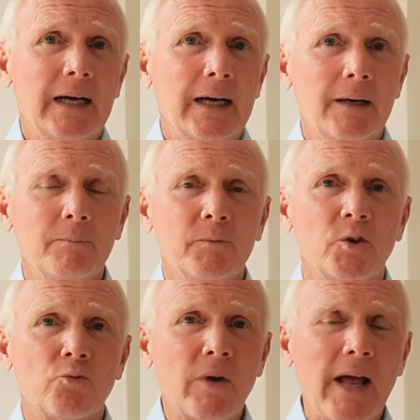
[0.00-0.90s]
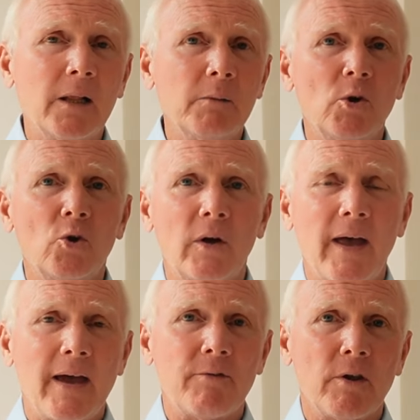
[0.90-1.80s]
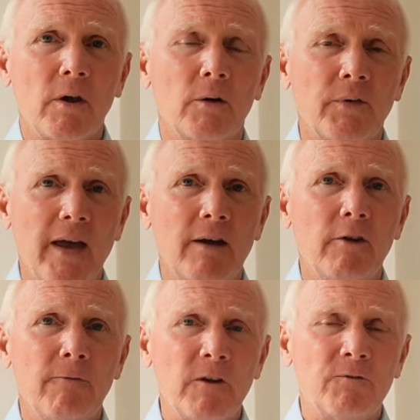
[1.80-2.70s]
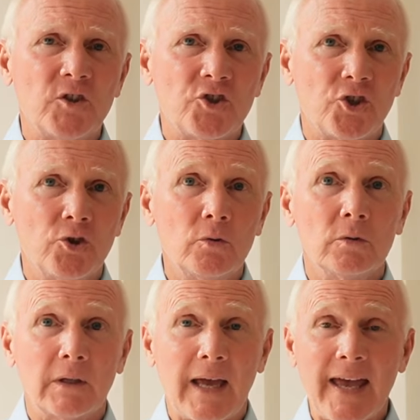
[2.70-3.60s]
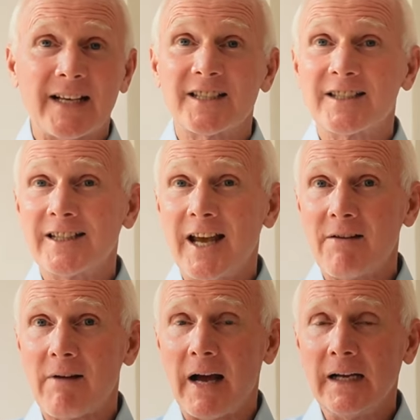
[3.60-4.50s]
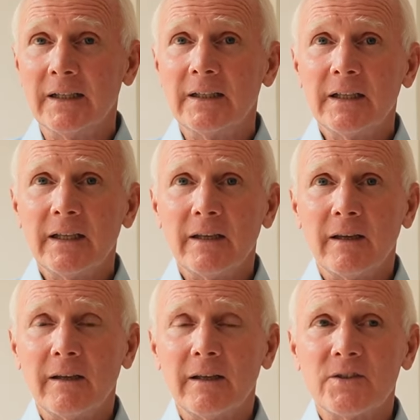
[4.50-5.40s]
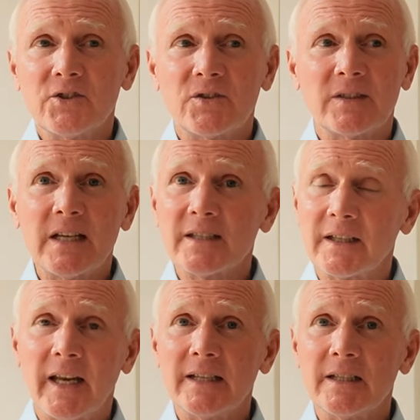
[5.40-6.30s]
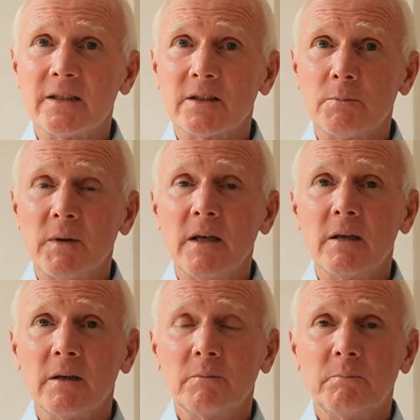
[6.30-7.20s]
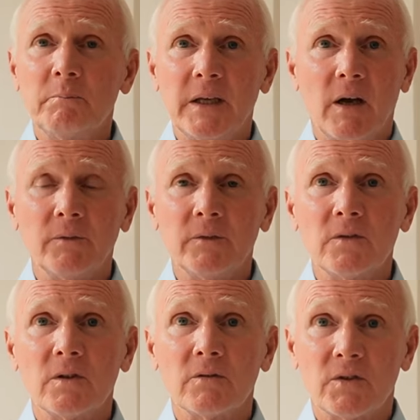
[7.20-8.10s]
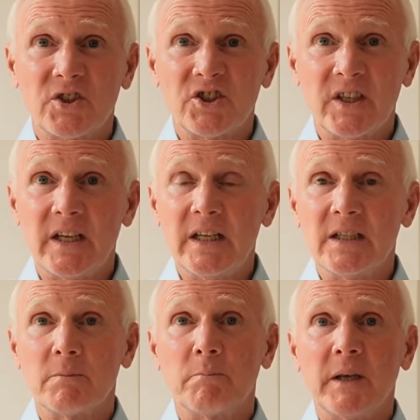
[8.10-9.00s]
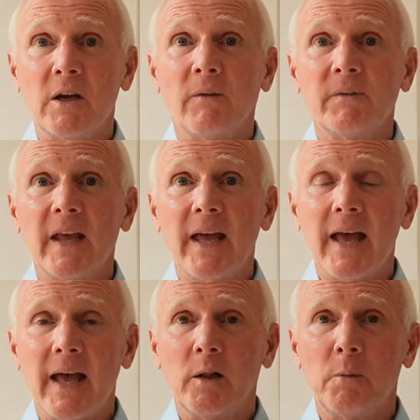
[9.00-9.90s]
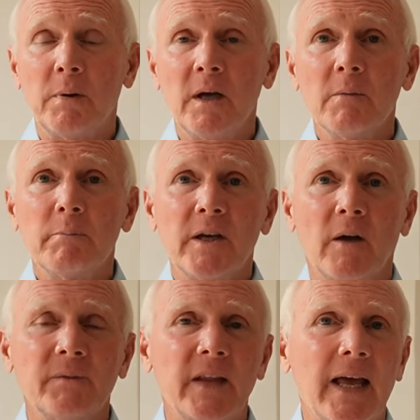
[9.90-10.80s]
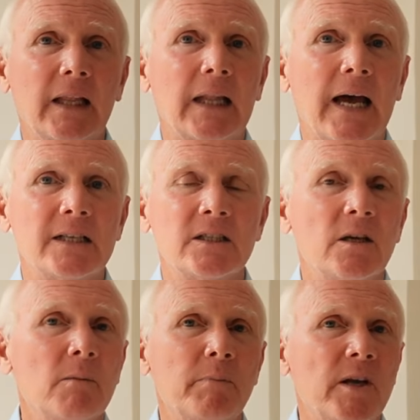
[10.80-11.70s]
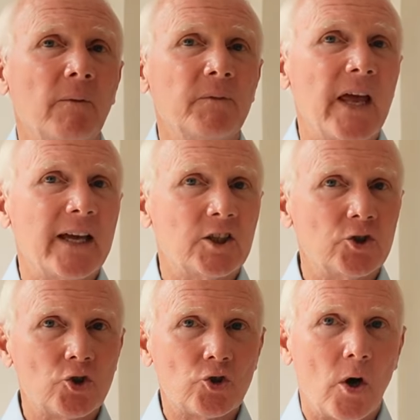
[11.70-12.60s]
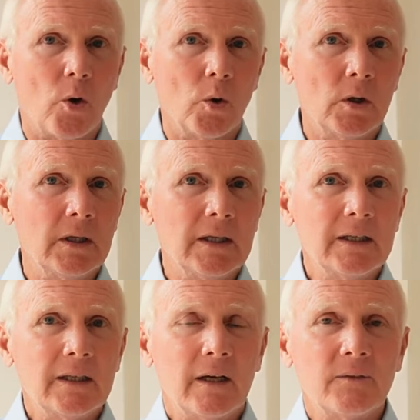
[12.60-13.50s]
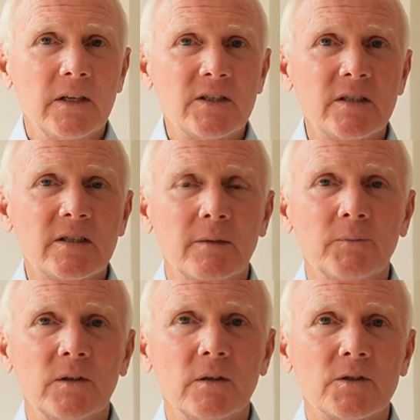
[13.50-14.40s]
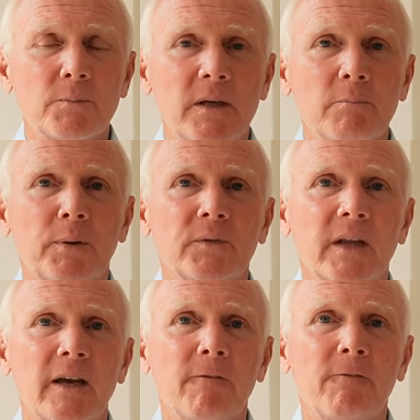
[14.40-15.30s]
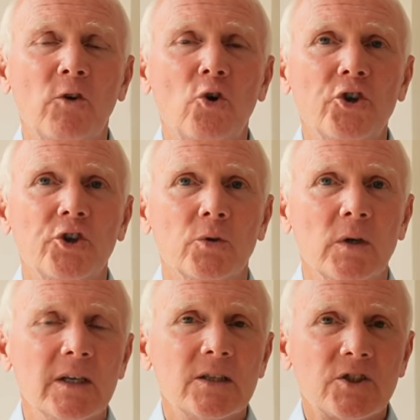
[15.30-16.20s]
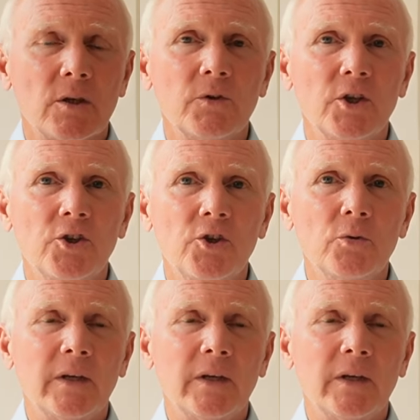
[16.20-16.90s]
Um, the realm or area of Area 52, ex terra, is designated to be beyond the seas, beyond their help, beyond their land, beyond their control. And this is something that's being put there for you so that you